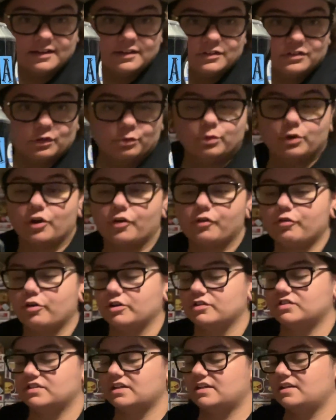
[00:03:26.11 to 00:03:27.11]
So we'll go
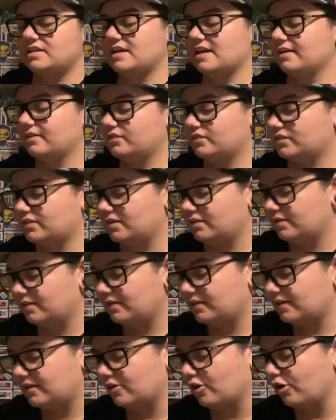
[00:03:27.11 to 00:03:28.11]
Rocksteady next
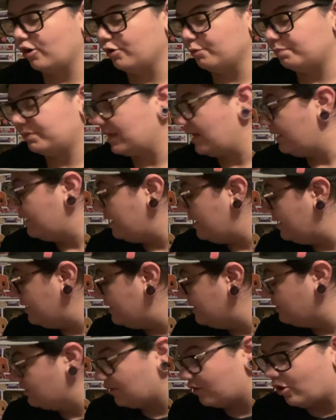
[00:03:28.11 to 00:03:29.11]
and hope that
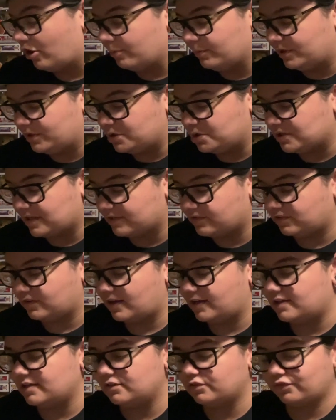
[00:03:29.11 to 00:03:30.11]
he is a common, just
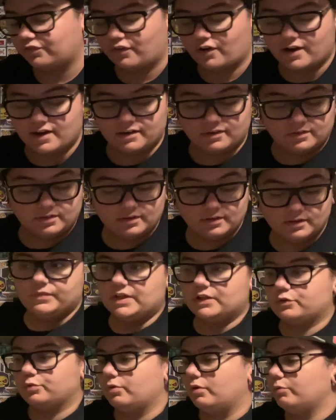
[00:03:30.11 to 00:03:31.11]
like his friend.
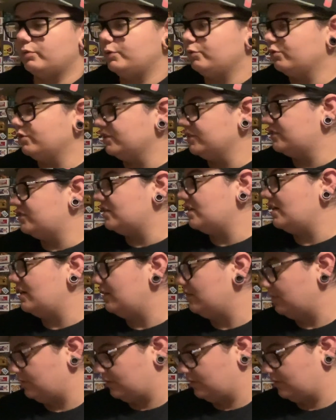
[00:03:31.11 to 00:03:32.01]
That's what we want to see.